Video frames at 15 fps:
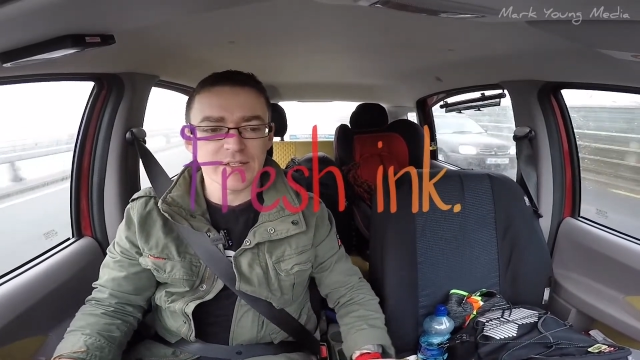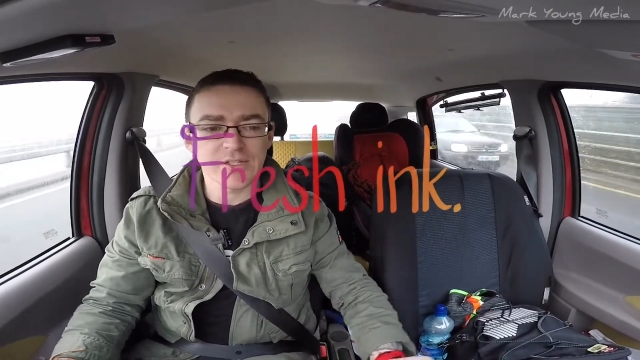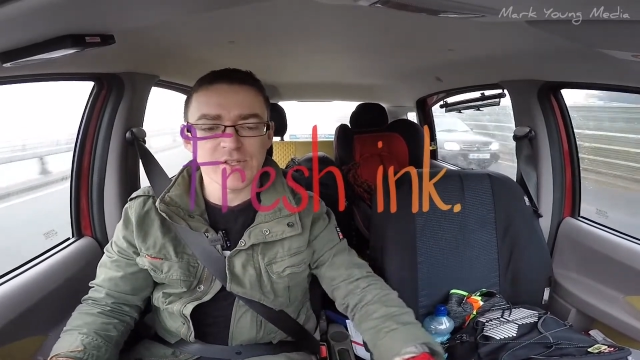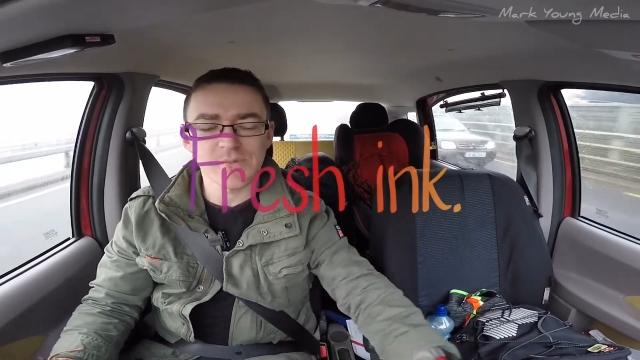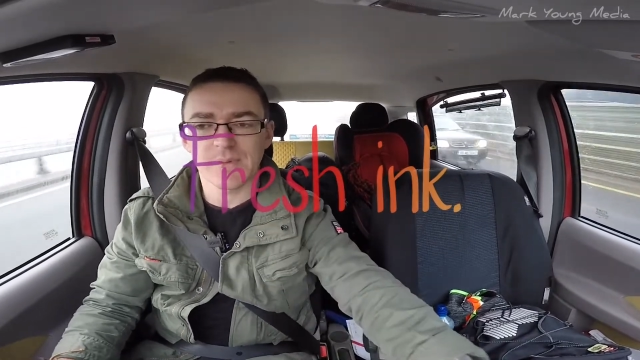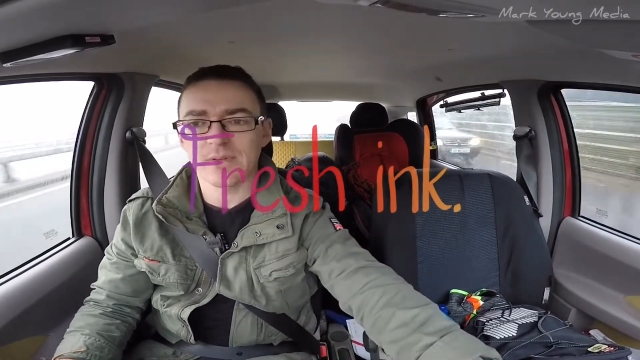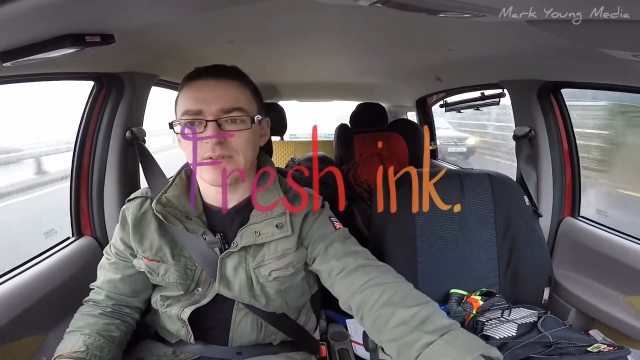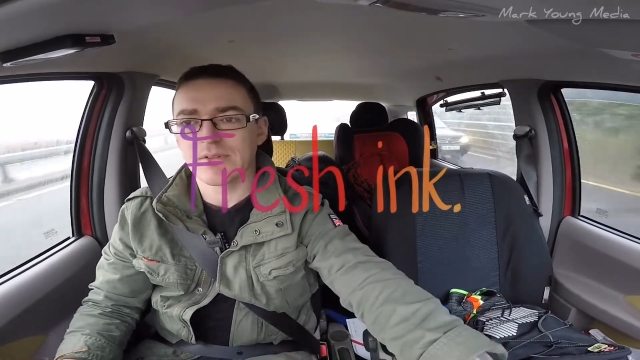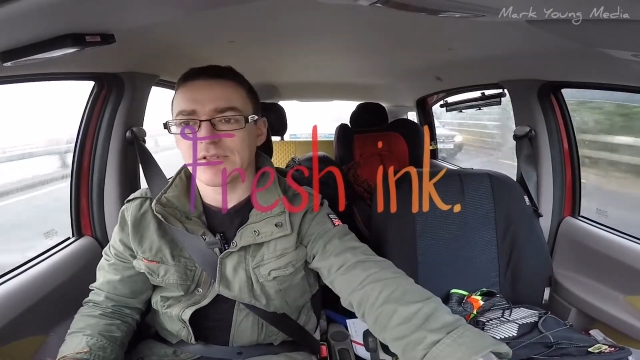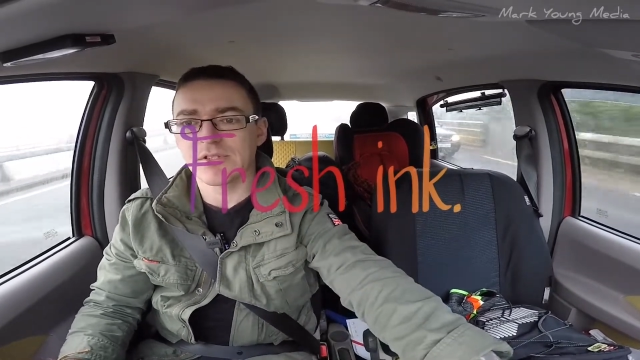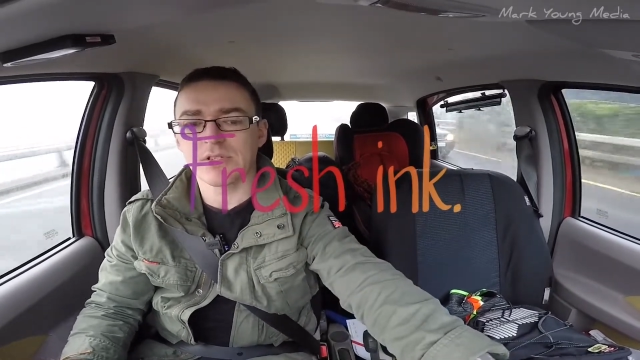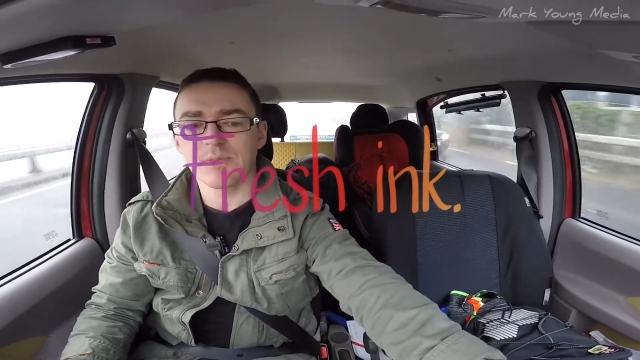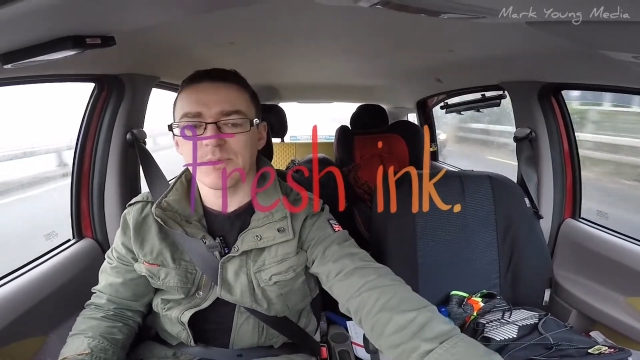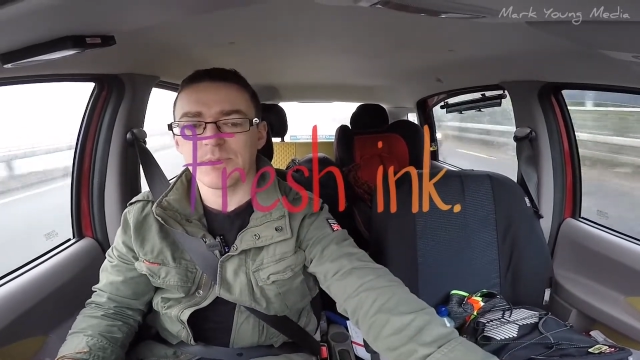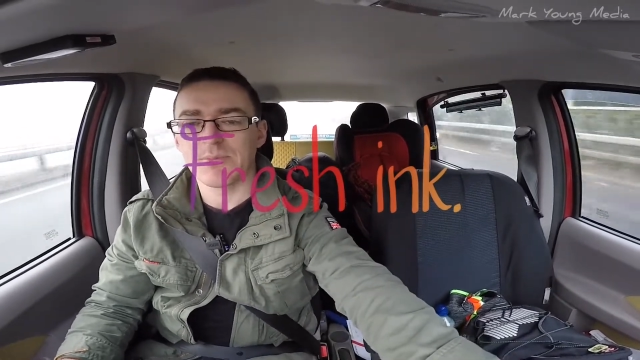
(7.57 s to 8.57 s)
Just been
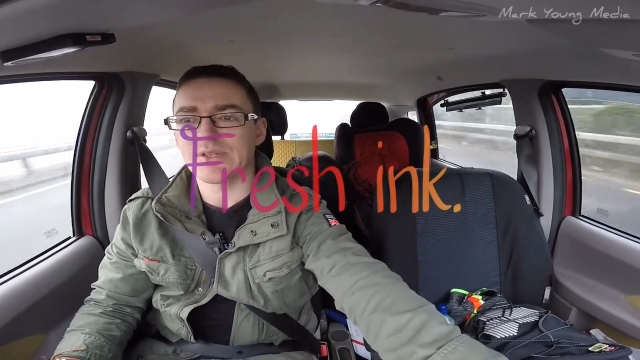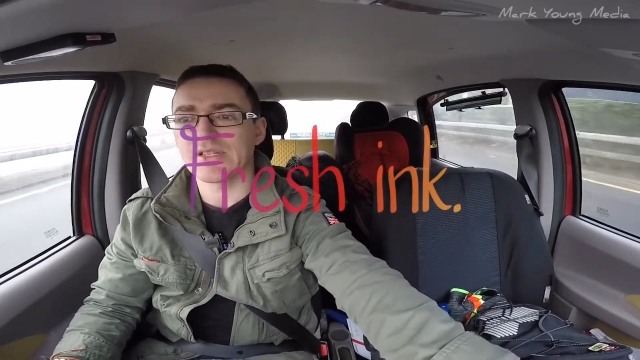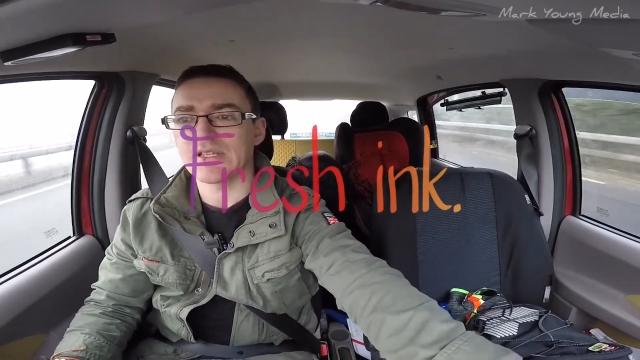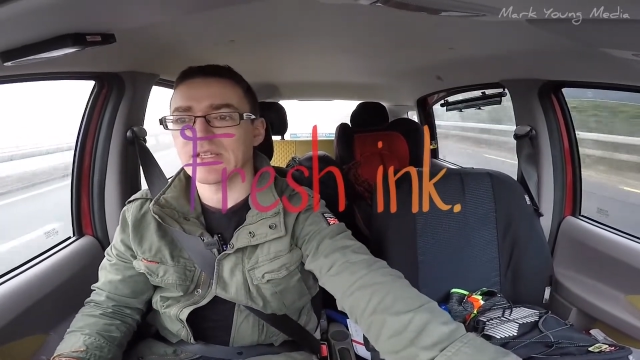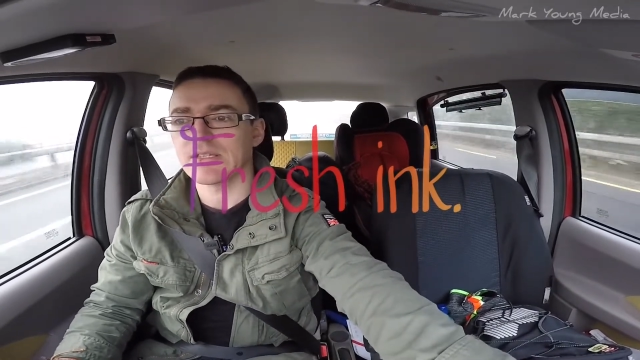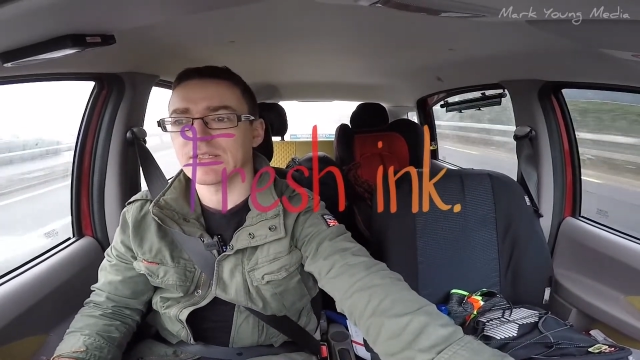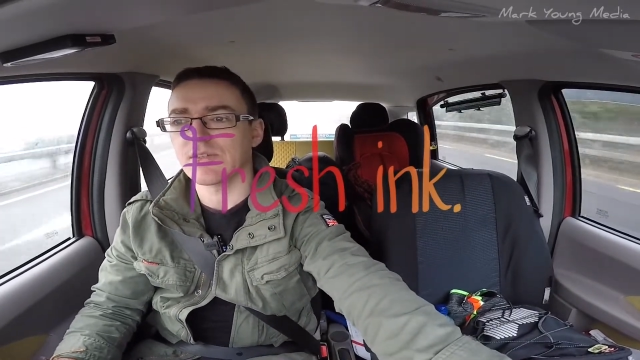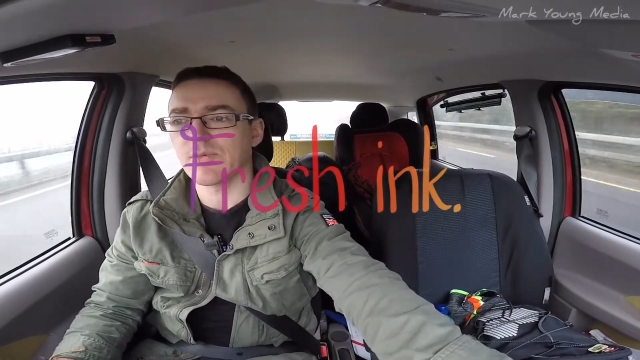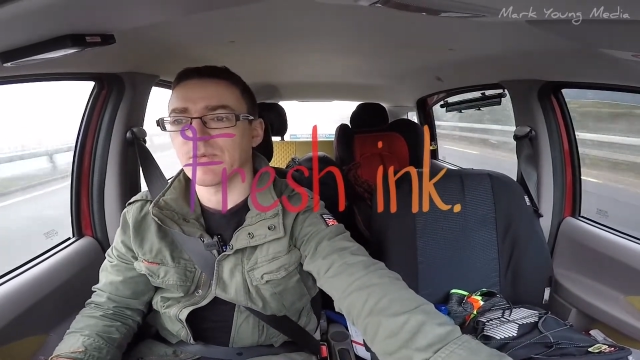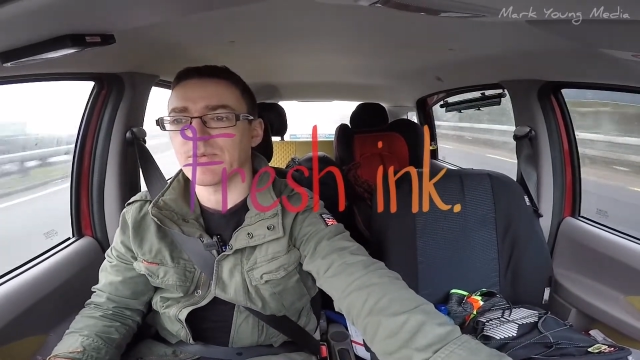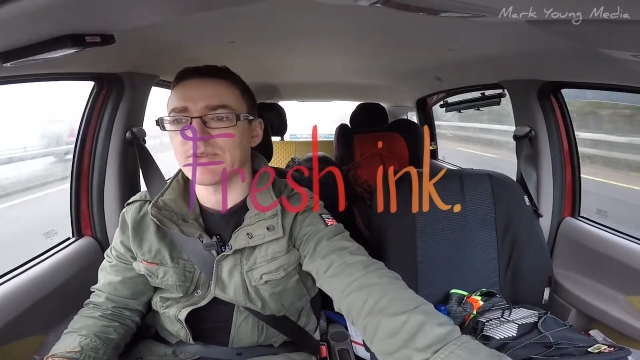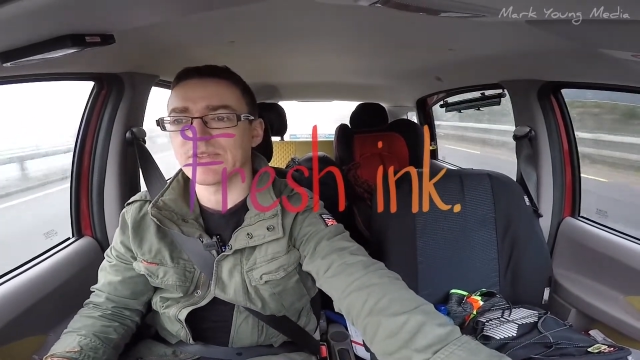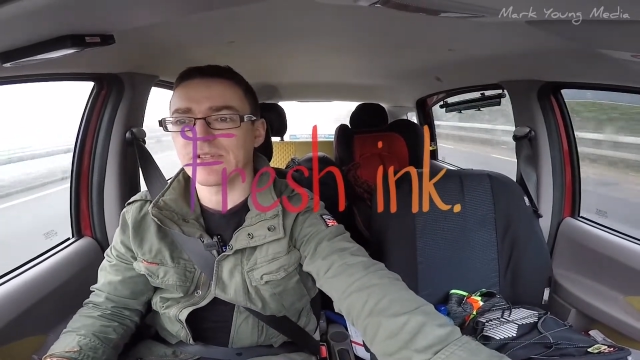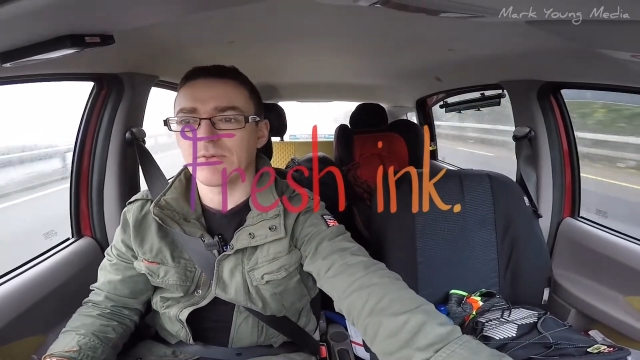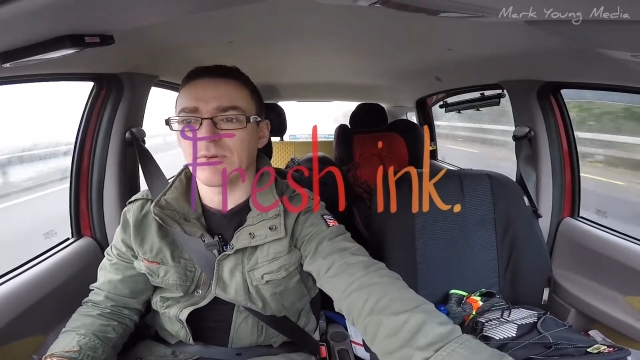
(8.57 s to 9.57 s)
super busy at